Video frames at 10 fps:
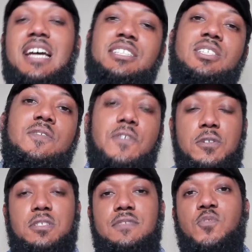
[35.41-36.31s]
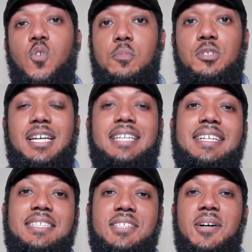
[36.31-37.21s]
So first and foremost, I'd
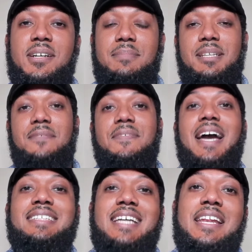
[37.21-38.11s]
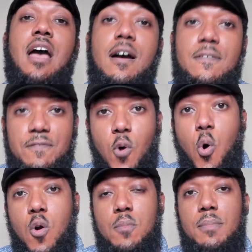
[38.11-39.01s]
like to talk about the fact that
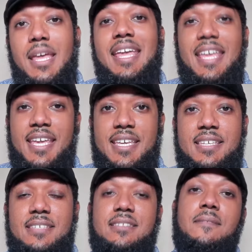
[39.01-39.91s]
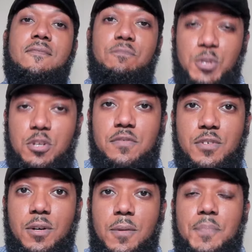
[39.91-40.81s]
form is
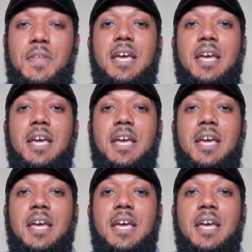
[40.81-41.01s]
beautiful,